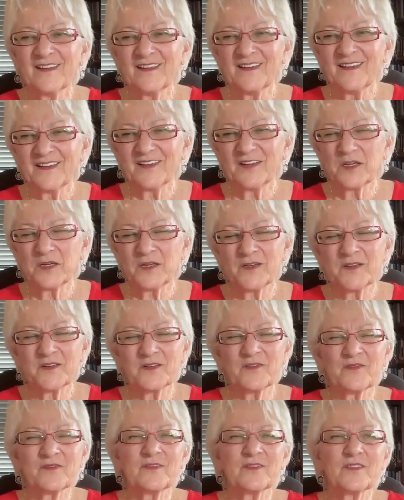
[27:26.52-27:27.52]

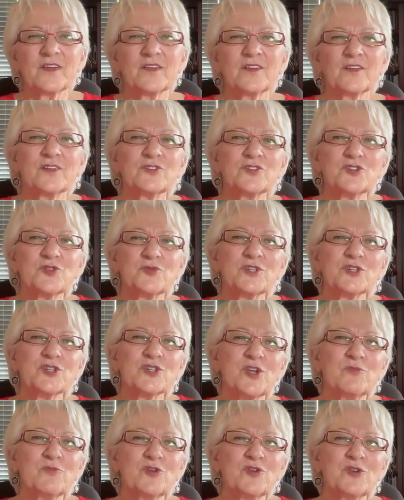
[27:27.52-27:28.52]
Uh, the
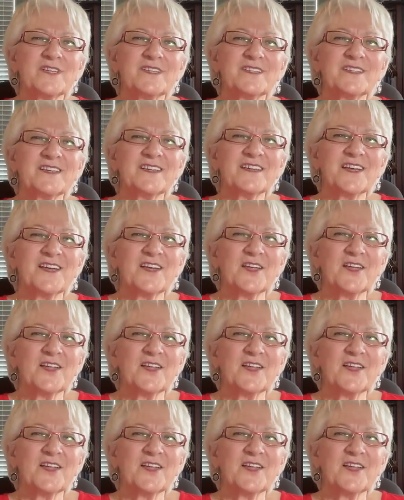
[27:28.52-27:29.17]
Jewish community.